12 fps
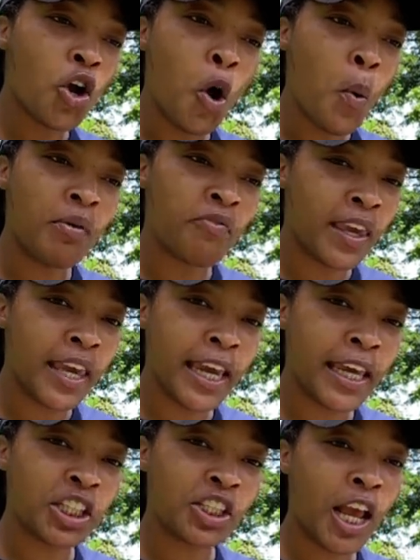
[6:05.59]
going
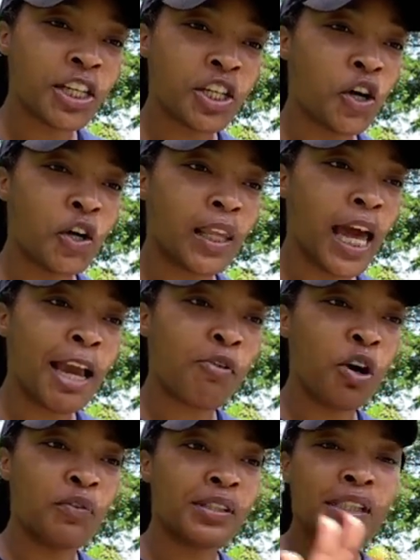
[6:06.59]
vegan and changing her life
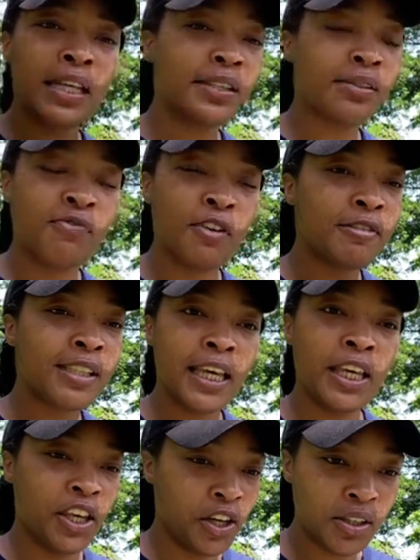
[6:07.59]
over 10,
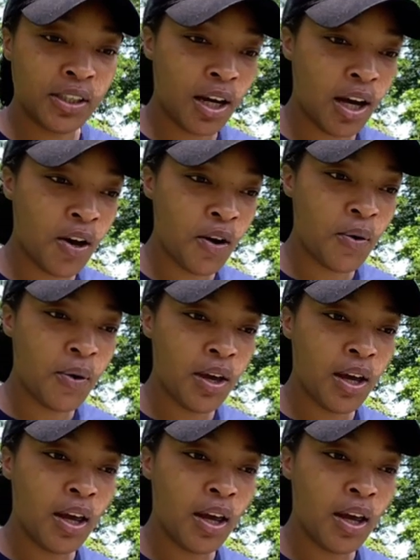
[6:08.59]
15 years ago